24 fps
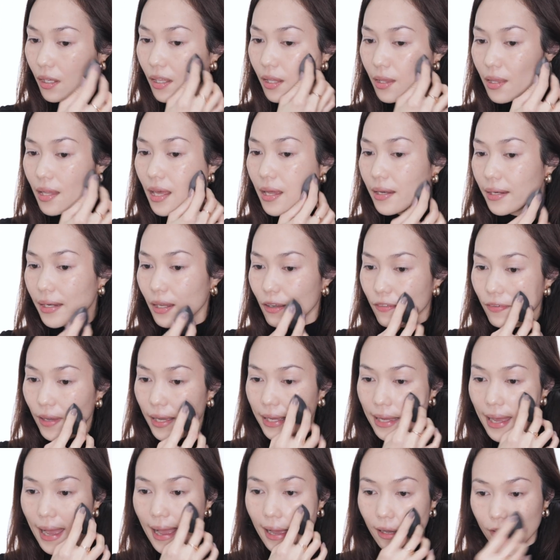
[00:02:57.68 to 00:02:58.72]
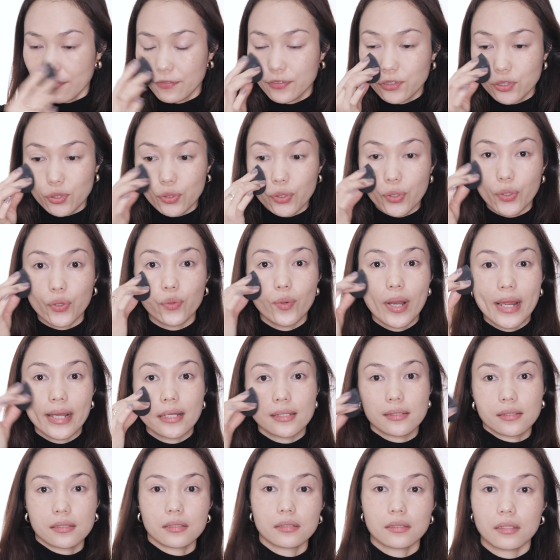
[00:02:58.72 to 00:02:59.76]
And then if I have to correct